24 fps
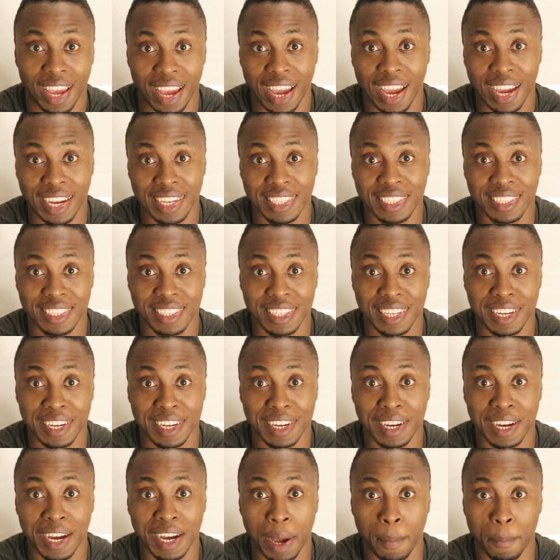And
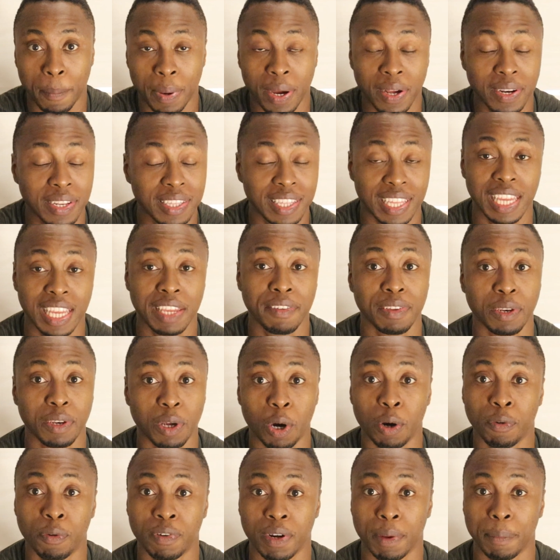apparently, they're even
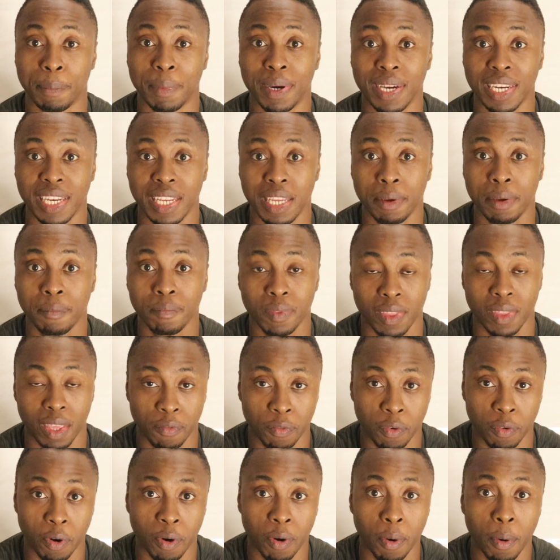offering money
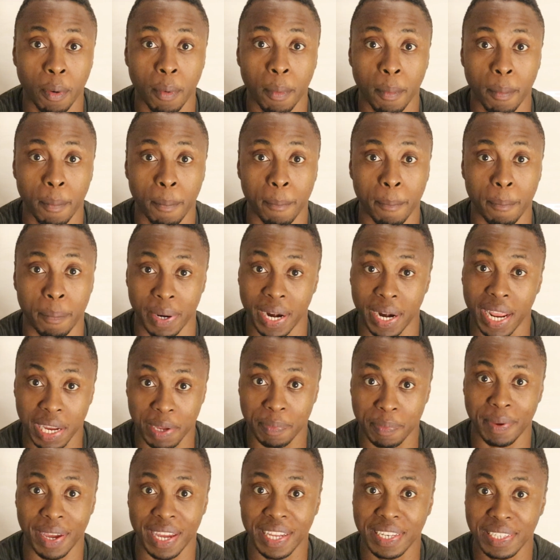for
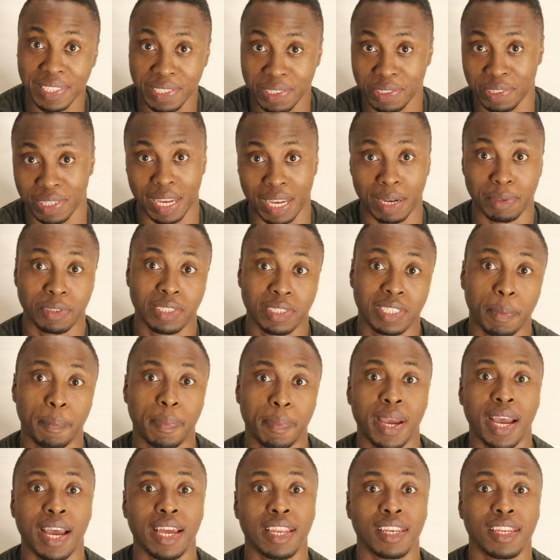black men to come to
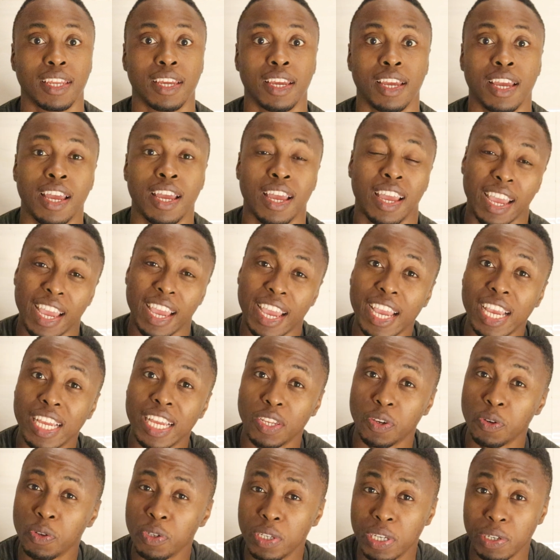Japan.
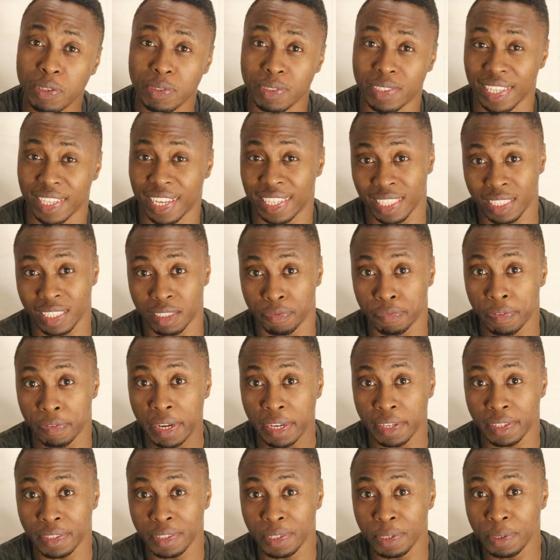And who knows? Is this
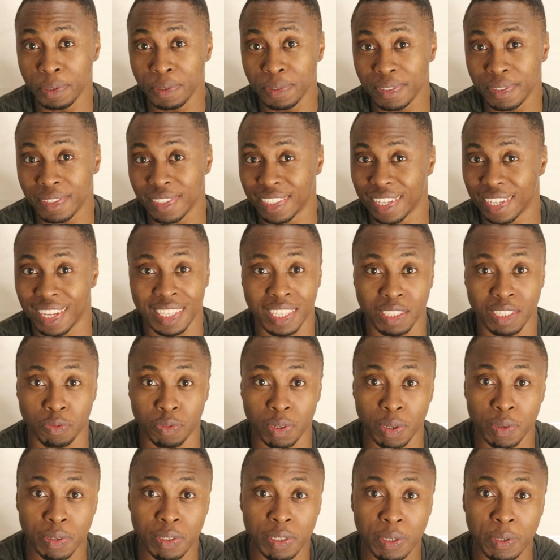fake news? Is this
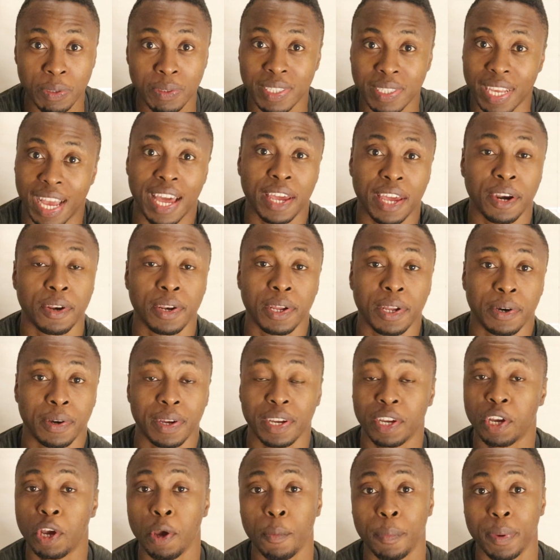real news? I don't know.
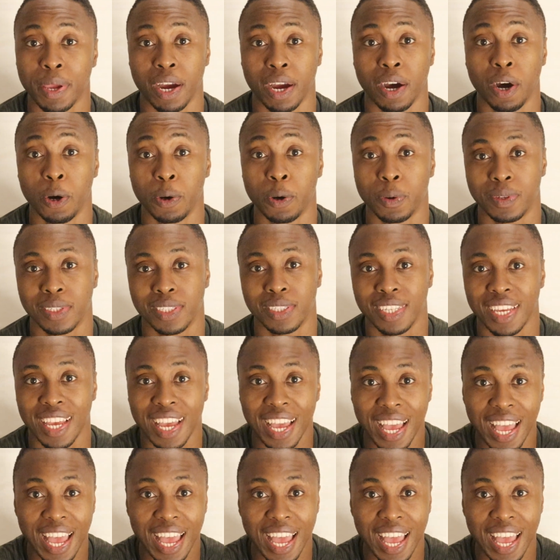It could be a hoax.